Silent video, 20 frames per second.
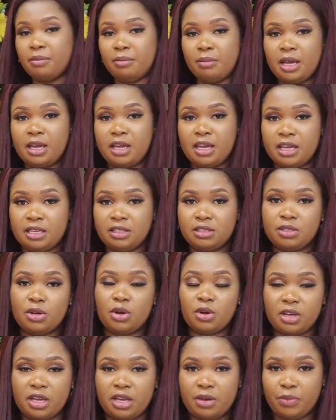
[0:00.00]
um, making
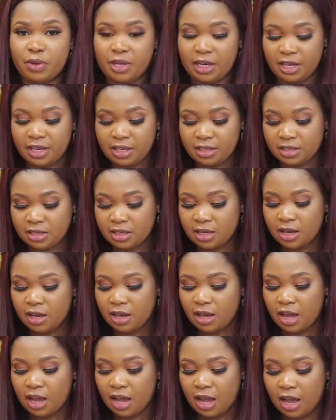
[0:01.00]
turkey with it.
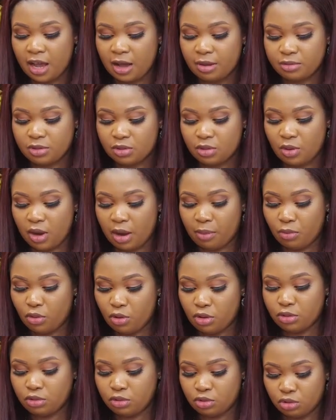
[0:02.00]
Um, so I'm
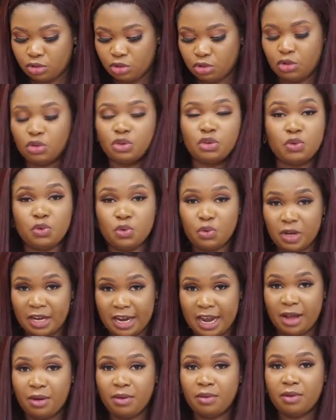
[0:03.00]
going to show you
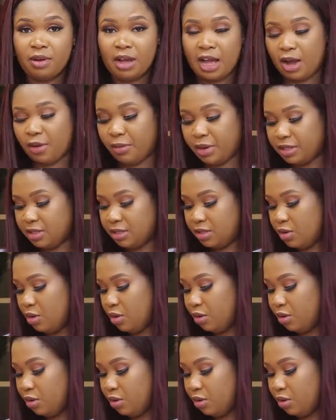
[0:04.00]
now how it's